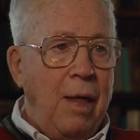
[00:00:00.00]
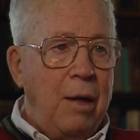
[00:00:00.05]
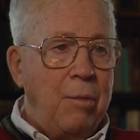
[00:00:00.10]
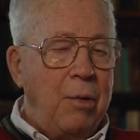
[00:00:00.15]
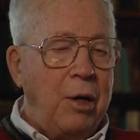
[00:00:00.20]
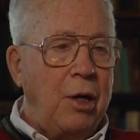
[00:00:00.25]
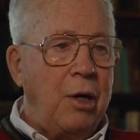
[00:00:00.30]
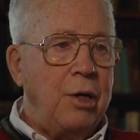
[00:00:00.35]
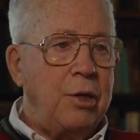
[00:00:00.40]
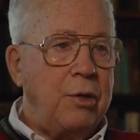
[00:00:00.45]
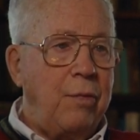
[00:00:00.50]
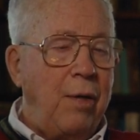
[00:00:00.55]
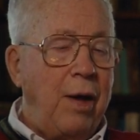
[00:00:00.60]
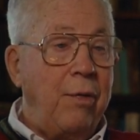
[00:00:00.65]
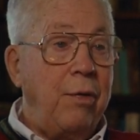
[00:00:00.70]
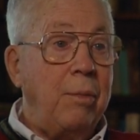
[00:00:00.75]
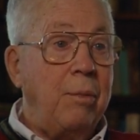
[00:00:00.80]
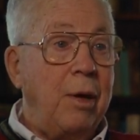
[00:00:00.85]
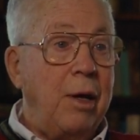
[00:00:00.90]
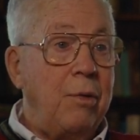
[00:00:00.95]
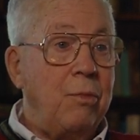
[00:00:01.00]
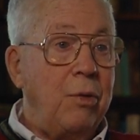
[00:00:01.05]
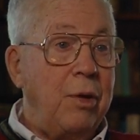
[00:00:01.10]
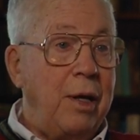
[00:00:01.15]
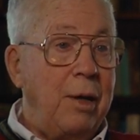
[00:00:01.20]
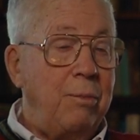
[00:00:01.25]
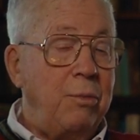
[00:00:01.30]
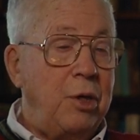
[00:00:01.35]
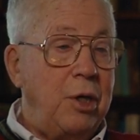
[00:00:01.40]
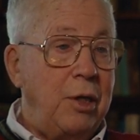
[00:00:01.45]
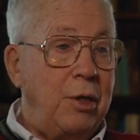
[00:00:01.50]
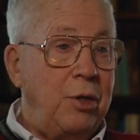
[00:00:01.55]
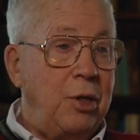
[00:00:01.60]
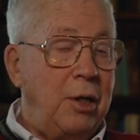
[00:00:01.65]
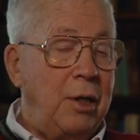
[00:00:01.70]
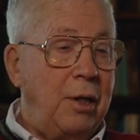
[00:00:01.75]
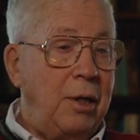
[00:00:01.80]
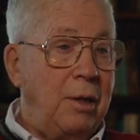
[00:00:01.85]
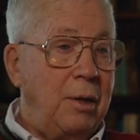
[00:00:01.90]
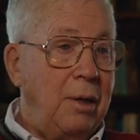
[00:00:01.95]
Because of having been with
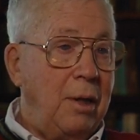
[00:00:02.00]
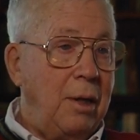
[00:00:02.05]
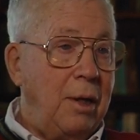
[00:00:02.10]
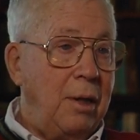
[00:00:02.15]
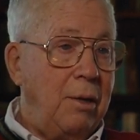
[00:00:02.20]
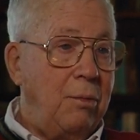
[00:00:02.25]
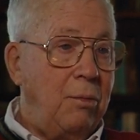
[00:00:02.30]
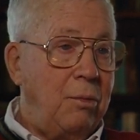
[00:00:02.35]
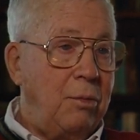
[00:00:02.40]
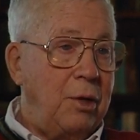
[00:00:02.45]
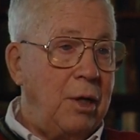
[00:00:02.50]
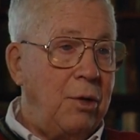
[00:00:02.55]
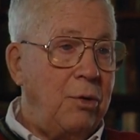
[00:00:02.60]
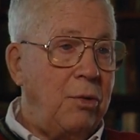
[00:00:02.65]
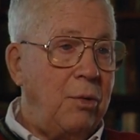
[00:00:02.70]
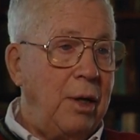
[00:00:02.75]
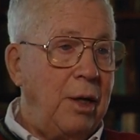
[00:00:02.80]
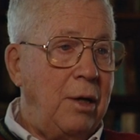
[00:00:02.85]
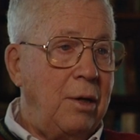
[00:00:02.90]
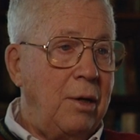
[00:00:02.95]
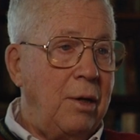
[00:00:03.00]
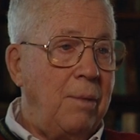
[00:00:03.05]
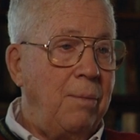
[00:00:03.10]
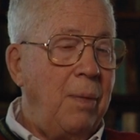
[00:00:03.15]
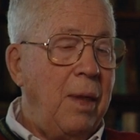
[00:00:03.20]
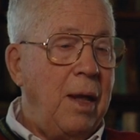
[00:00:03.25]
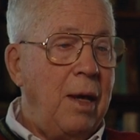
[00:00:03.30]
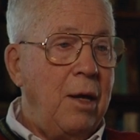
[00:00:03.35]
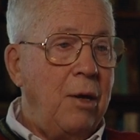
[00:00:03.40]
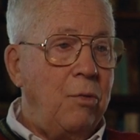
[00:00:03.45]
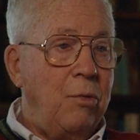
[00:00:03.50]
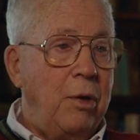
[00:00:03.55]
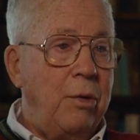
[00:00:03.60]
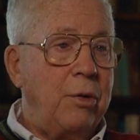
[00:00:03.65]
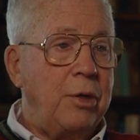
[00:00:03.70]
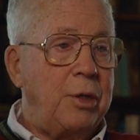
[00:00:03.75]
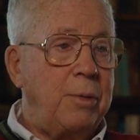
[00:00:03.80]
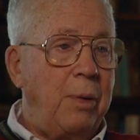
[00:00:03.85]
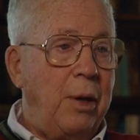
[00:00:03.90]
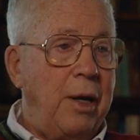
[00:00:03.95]
MTG and 10th Recon, we
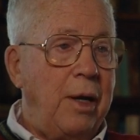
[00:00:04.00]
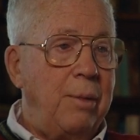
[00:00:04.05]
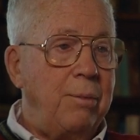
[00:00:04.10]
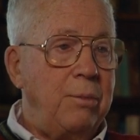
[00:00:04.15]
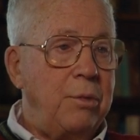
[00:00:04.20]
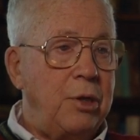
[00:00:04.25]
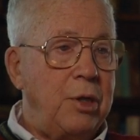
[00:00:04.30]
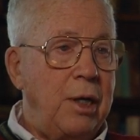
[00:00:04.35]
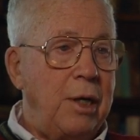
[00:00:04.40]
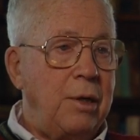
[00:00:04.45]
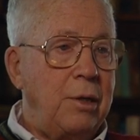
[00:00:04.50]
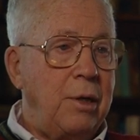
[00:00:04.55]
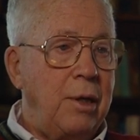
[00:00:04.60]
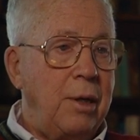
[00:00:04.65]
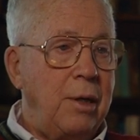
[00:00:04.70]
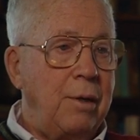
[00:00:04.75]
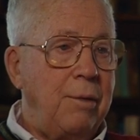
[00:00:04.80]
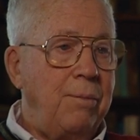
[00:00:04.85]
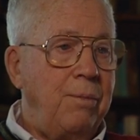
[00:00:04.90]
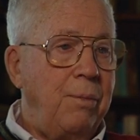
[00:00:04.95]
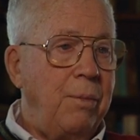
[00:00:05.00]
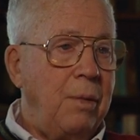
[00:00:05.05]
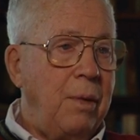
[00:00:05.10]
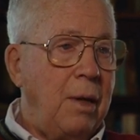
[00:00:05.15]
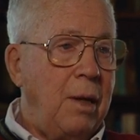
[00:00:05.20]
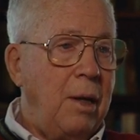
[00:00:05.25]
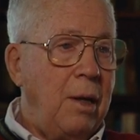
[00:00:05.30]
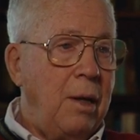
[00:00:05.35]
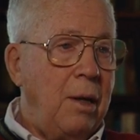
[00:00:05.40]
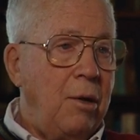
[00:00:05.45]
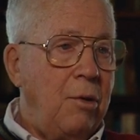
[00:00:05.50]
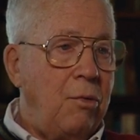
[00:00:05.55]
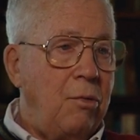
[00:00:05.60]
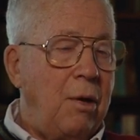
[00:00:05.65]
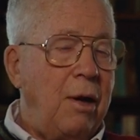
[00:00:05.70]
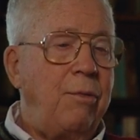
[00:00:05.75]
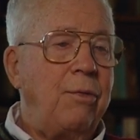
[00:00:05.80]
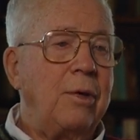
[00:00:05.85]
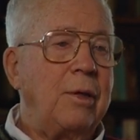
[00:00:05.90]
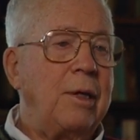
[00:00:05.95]
were split up and sent to the
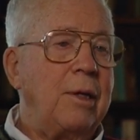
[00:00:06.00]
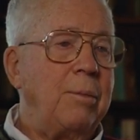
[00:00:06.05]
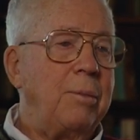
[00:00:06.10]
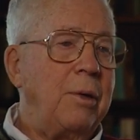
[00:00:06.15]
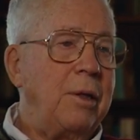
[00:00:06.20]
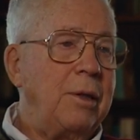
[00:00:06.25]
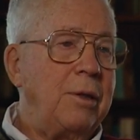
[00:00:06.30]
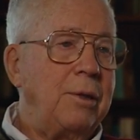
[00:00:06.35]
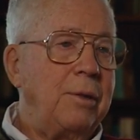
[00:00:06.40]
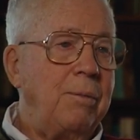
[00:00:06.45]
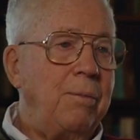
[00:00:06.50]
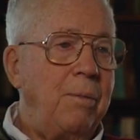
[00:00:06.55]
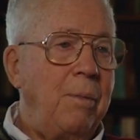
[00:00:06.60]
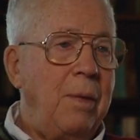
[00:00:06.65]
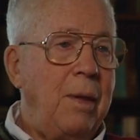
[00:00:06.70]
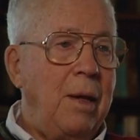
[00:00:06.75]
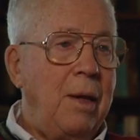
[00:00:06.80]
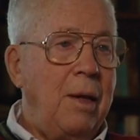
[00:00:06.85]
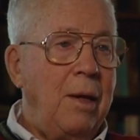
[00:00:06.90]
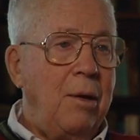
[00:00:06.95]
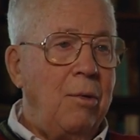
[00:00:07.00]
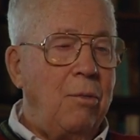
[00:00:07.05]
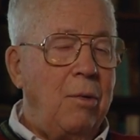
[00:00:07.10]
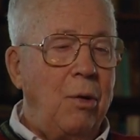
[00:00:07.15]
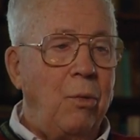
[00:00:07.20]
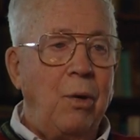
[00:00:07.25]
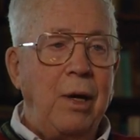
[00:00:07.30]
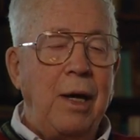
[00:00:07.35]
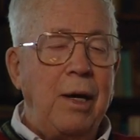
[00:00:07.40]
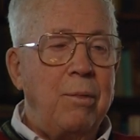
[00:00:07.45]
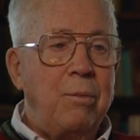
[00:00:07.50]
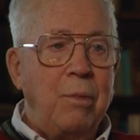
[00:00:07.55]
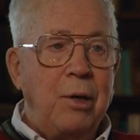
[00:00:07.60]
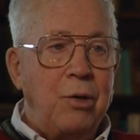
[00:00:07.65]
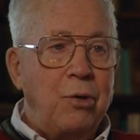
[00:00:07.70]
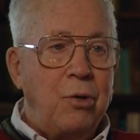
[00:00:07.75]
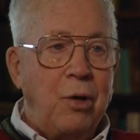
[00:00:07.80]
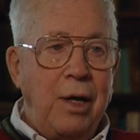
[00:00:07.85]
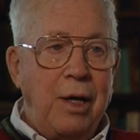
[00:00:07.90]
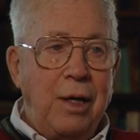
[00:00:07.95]
rifle companies. Well, we hadn't
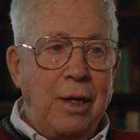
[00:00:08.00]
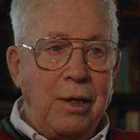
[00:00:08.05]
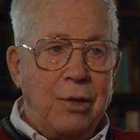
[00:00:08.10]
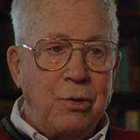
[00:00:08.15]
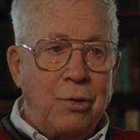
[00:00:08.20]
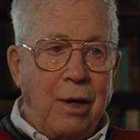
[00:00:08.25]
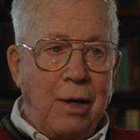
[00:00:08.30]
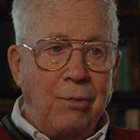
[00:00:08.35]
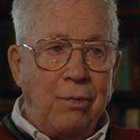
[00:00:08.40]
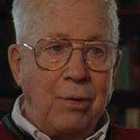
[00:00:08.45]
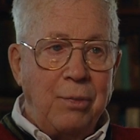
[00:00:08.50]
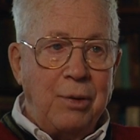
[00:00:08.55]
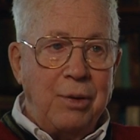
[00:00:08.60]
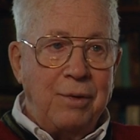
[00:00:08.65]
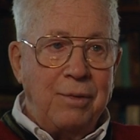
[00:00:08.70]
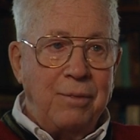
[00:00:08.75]
been training as riflemen.